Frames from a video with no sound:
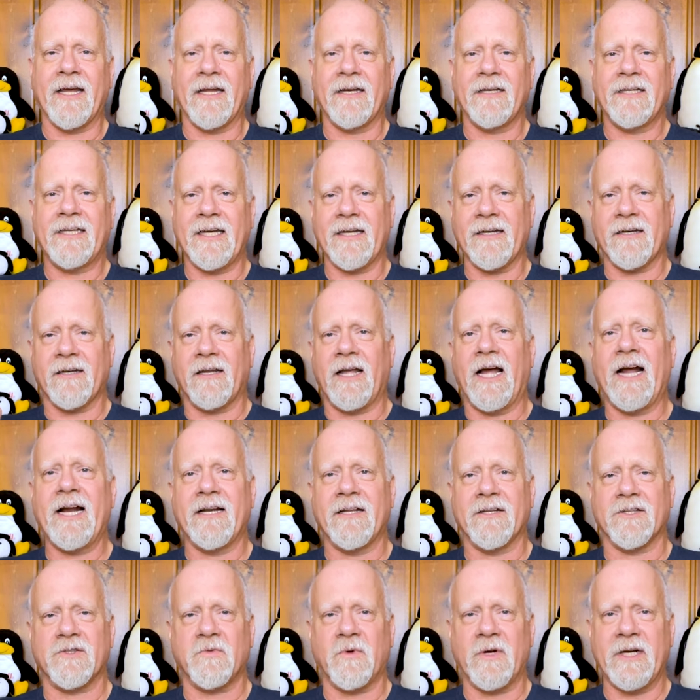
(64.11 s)
and get
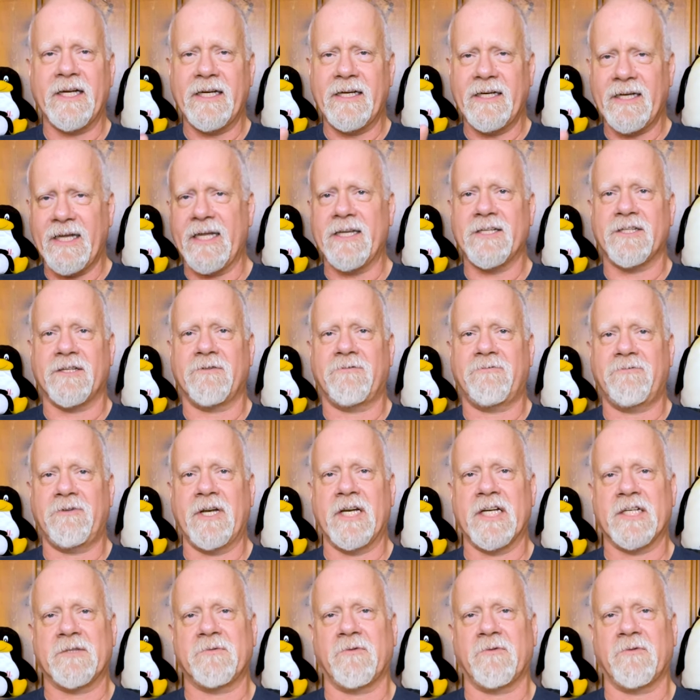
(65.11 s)
Linus what he needs to finish